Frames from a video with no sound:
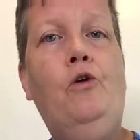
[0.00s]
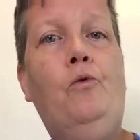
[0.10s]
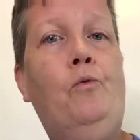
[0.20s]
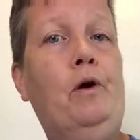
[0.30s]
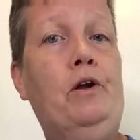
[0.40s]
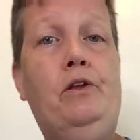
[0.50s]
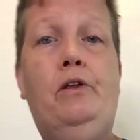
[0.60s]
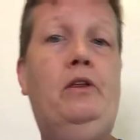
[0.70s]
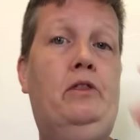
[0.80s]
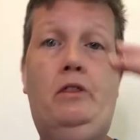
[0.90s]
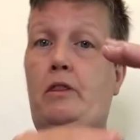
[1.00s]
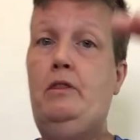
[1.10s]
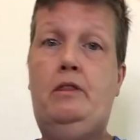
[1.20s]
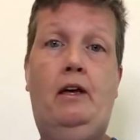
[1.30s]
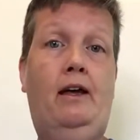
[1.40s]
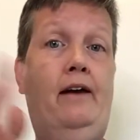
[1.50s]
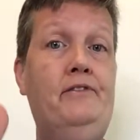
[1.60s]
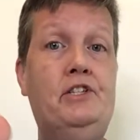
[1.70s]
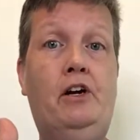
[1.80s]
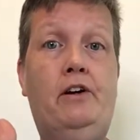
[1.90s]
where they'll have
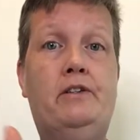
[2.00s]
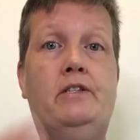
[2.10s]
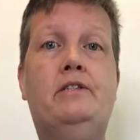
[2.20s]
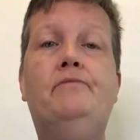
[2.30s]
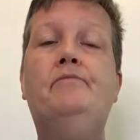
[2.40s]
charts,